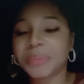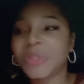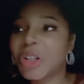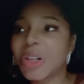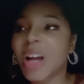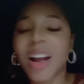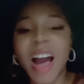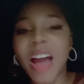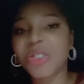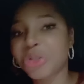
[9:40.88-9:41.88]
They're not.
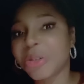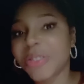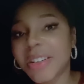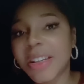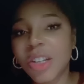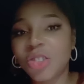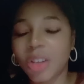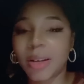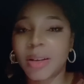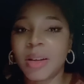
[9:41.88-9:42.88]
God is
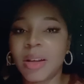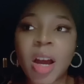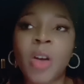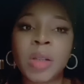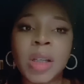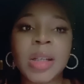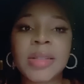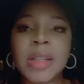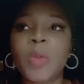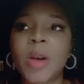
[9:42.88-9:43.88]
strategic. Not only
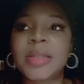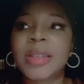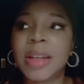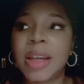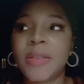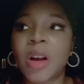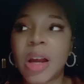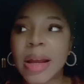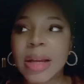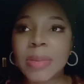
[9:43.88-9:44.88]
does he want to give our
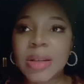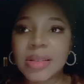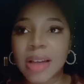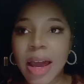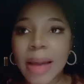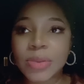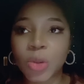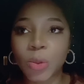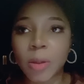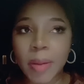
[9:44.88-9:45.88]
enemies time
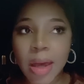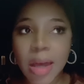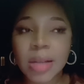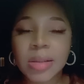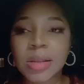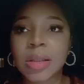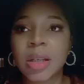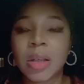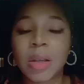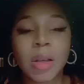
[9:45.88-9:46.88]
to repent,
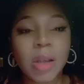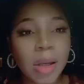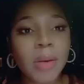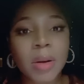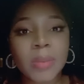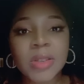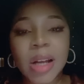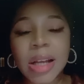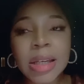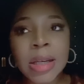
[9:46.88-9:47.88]
you get what I'm
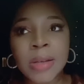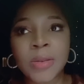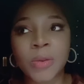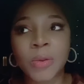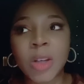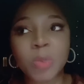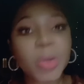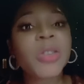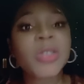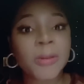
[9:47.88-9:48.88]
saying? Like, he's
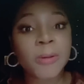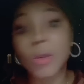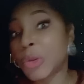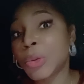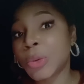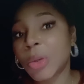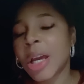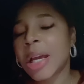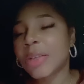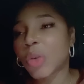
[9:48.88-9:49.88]
merciful too.
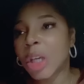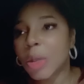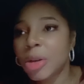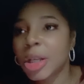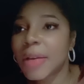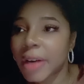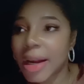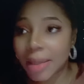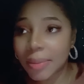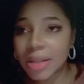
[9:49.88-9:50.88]
So he will give our
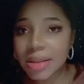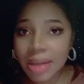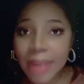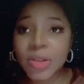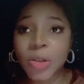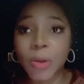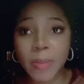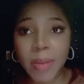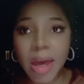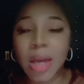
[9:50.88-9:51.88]
enemies time to
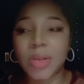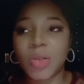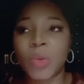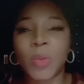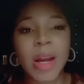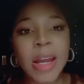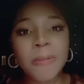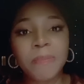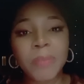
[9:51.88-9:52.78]
repent, right?